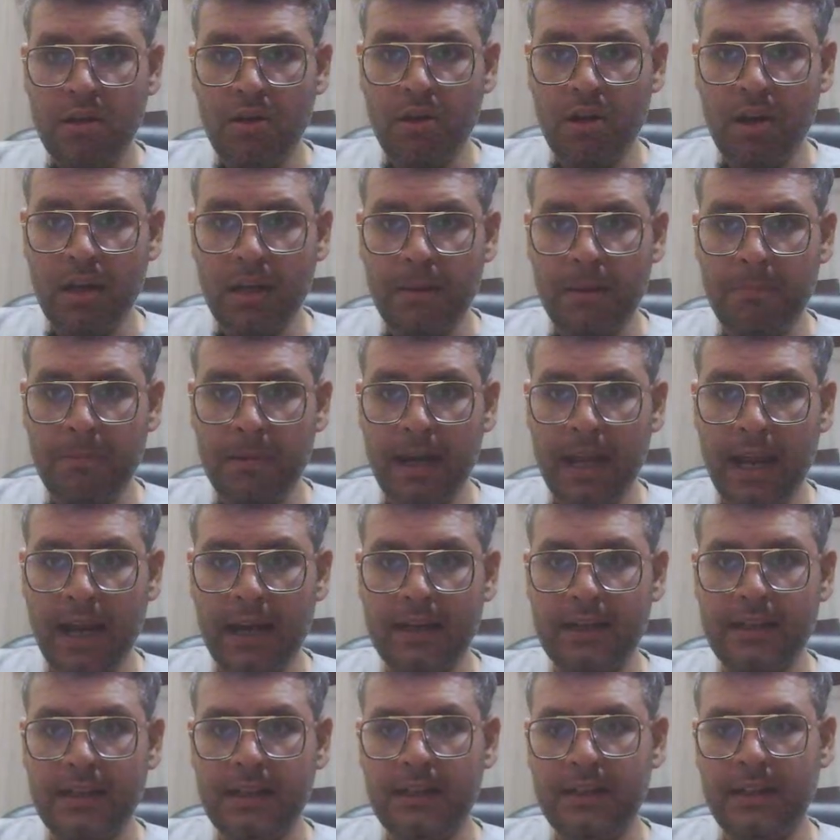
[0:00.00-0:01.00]
Okay,
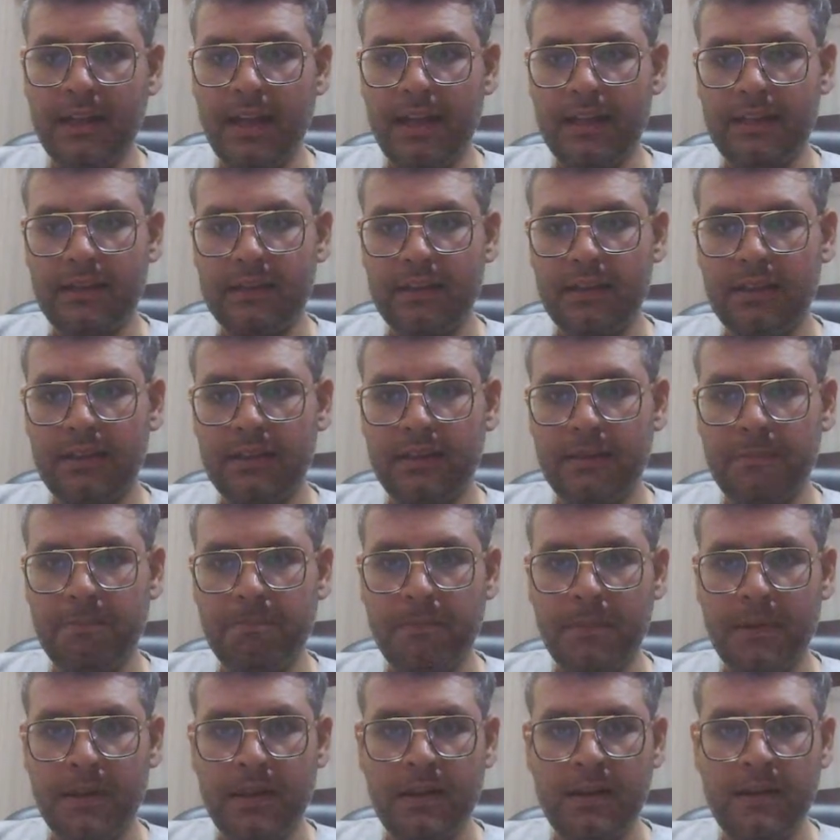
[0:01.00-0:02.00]
black did castling,
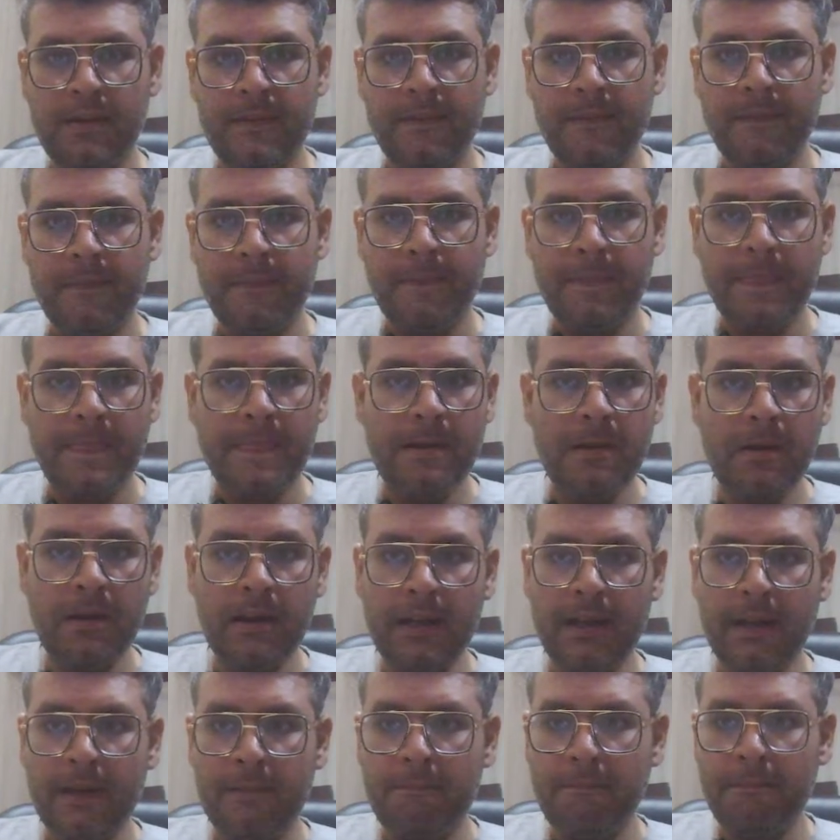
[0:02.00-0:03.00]
simple.
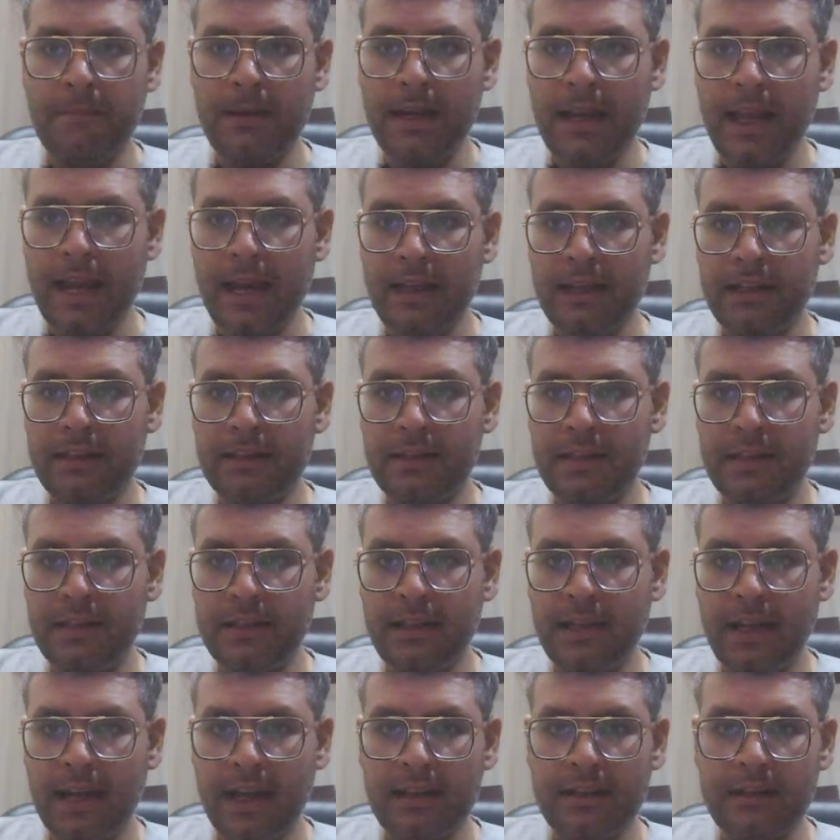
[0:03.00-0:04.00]
Okay, black
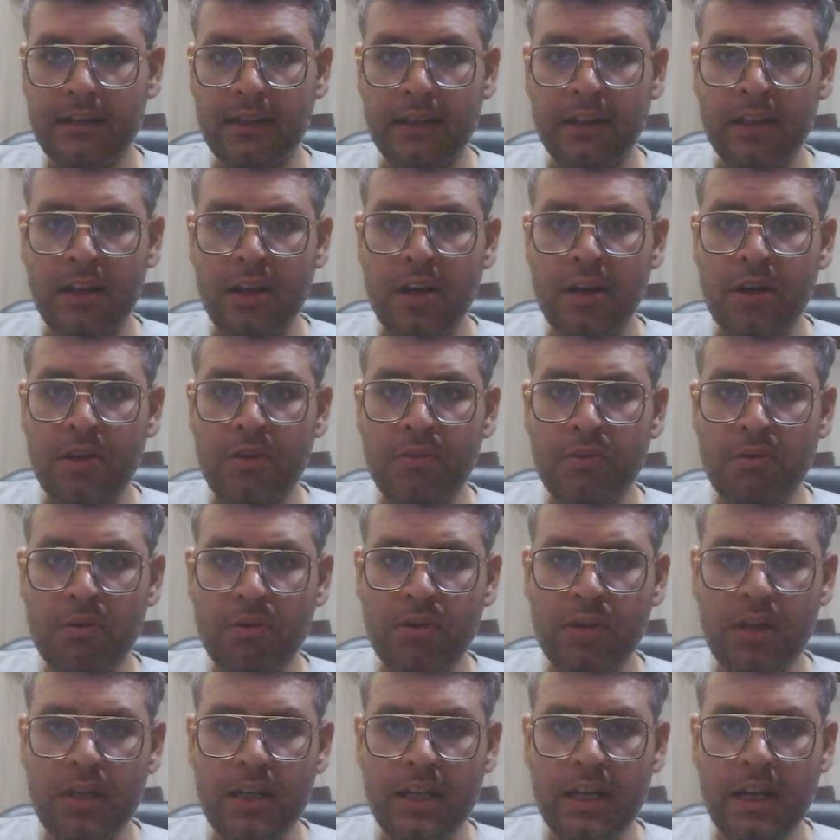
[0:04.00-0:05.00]
did castling.
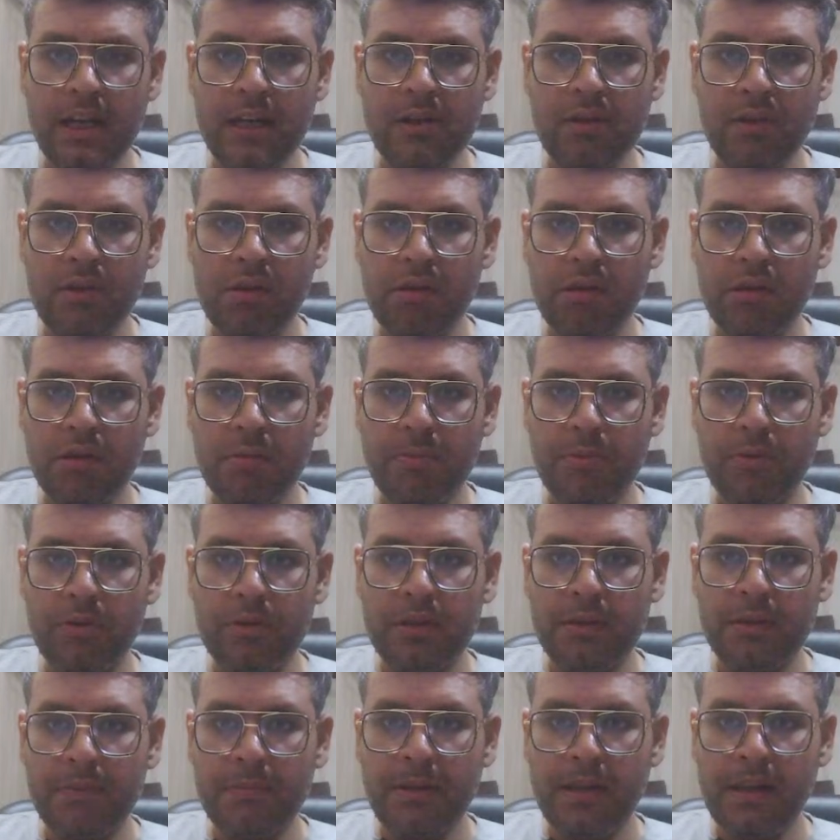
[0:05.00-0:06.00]
Rook d8 also
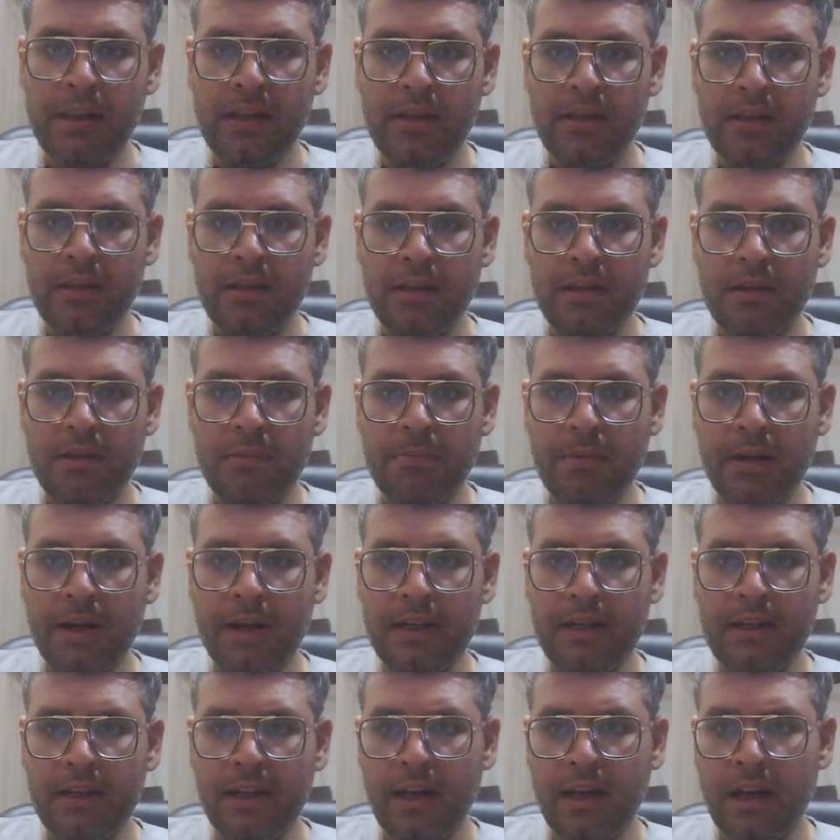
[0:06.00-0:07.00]
possible,
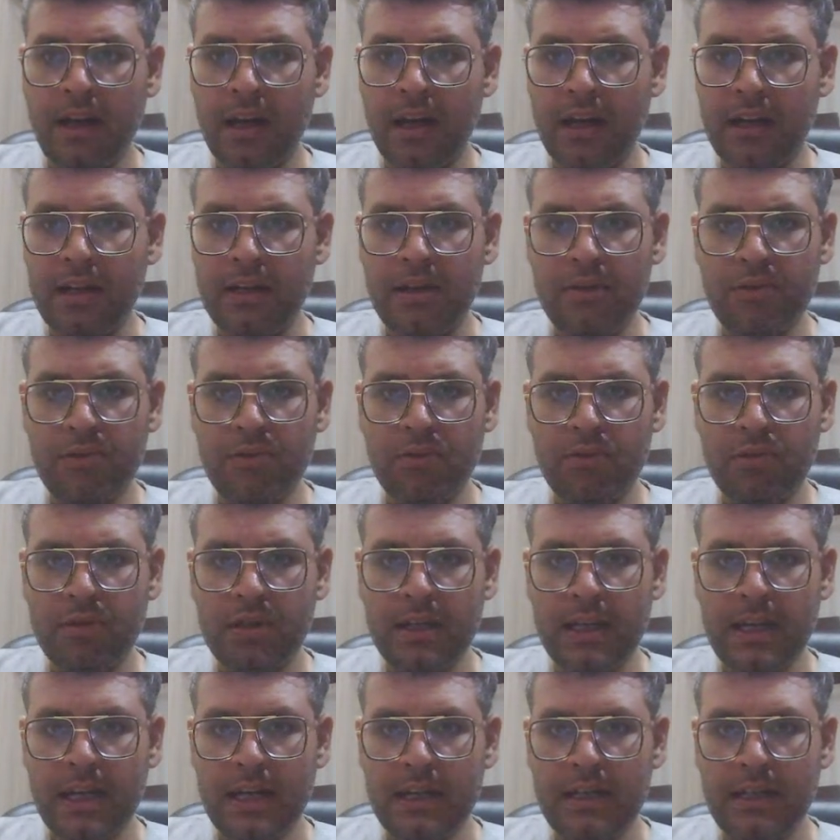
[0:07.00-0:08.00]
but rook
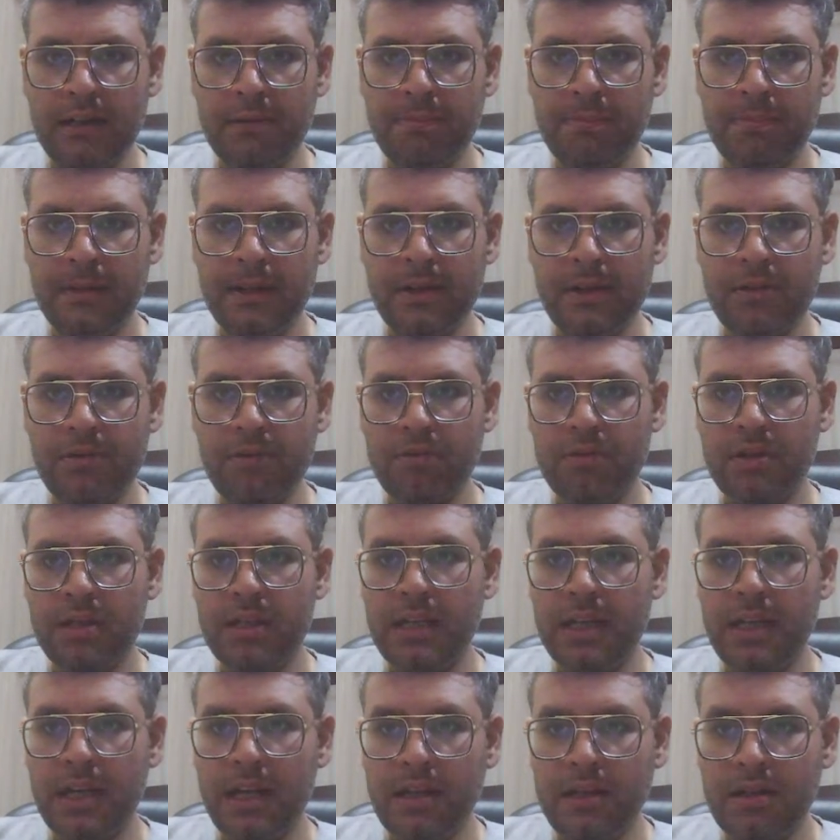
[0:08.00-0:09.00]
d8, if play rook
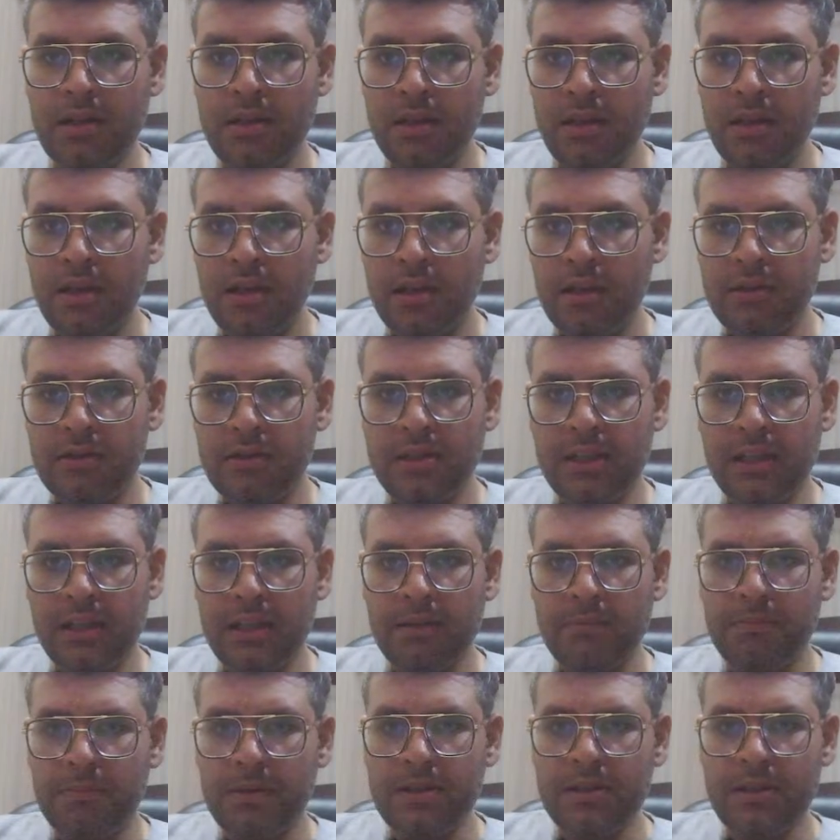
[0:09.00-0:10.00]
d8,
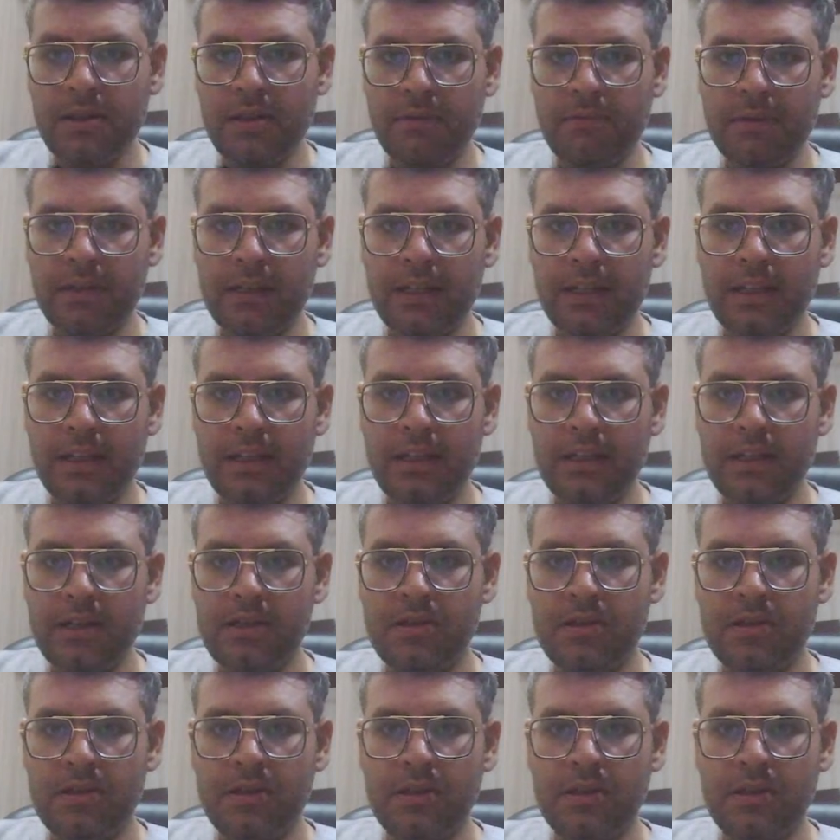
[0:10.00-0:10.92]
still bishop will kill it.